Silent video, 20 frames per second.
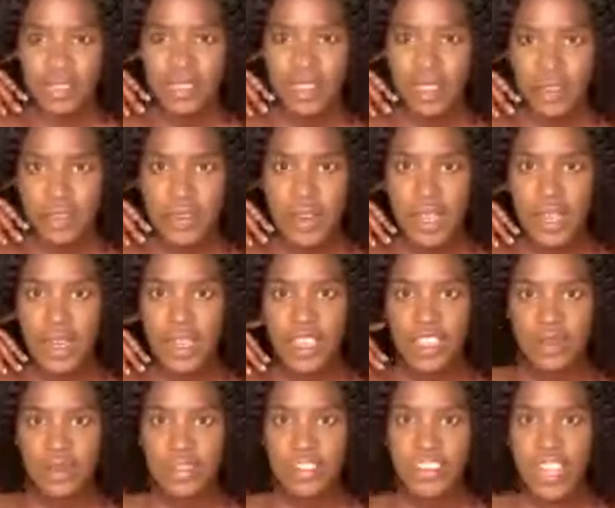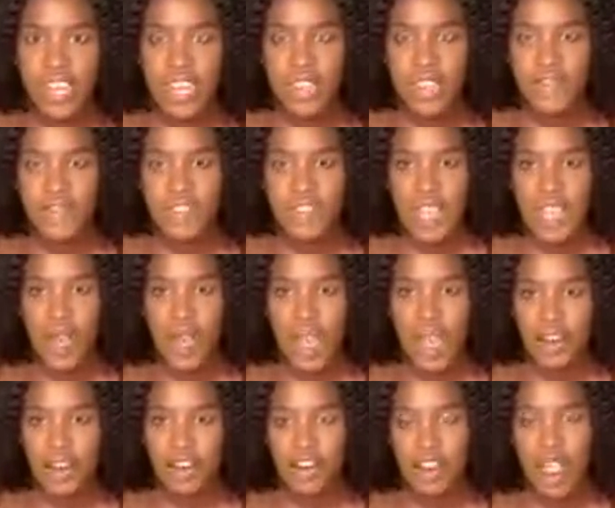Yes, definitely.
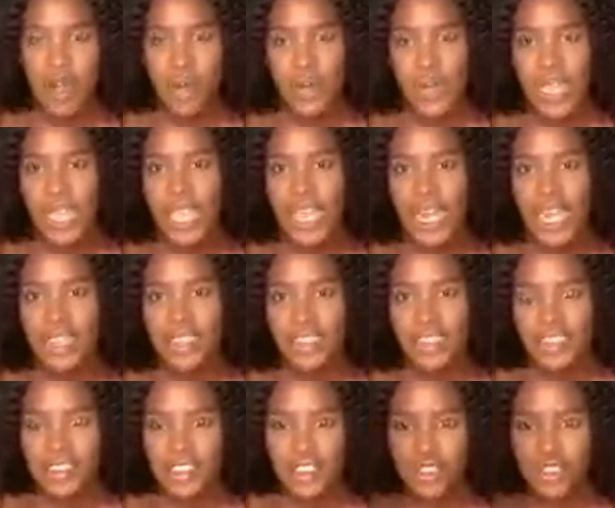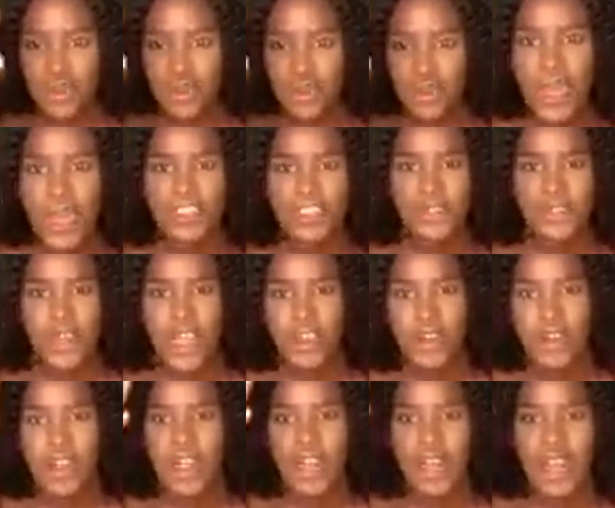Especially if it's out Accra way, like the
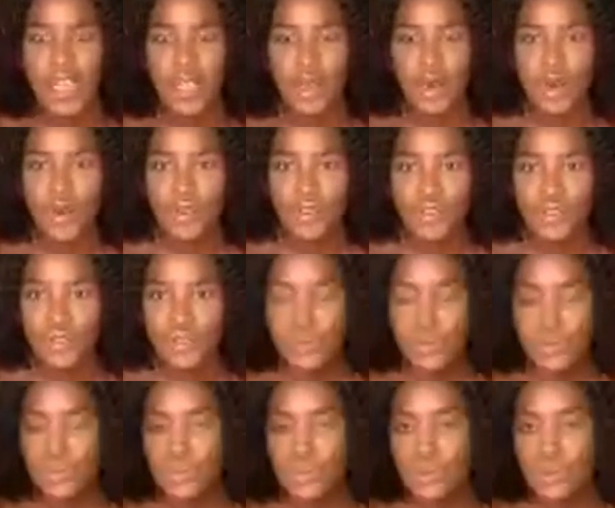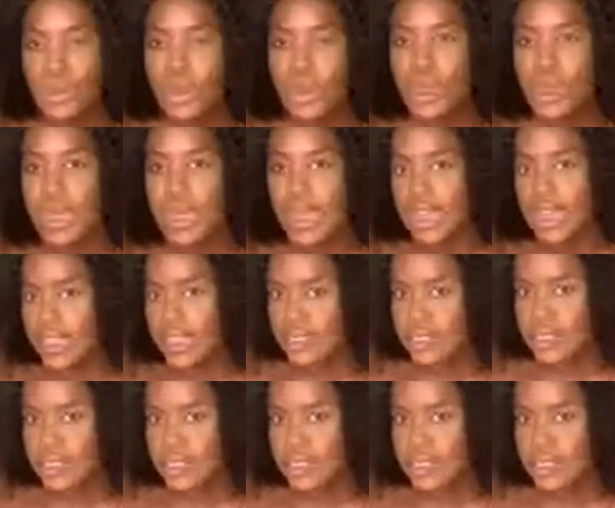central part of Accra, like Osu,